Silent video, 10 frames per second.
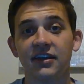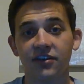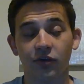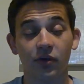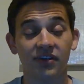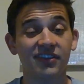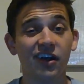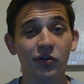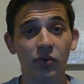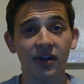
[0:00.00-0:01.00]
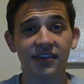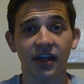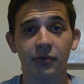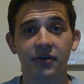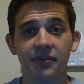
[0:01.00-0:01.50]
so Hassan
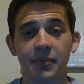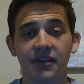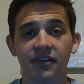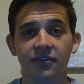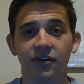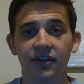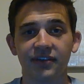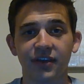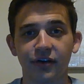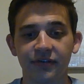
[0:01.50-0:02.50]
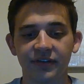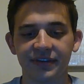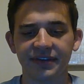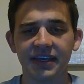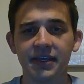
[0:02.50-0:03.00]
Whiteside would have been the starting center for
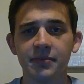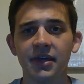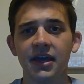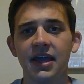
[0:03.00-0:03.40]
this team.